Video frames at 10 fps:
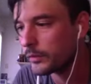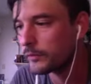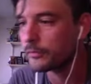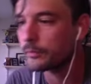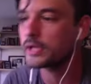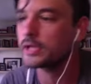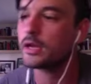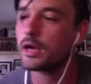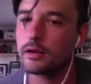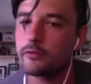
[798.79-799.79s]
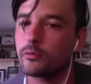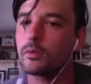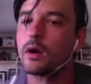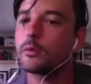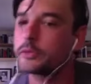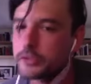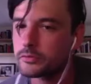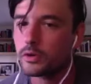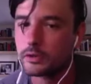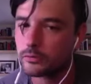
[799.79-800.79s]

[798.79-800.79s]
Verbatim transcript: for me, I never, I would just wanted to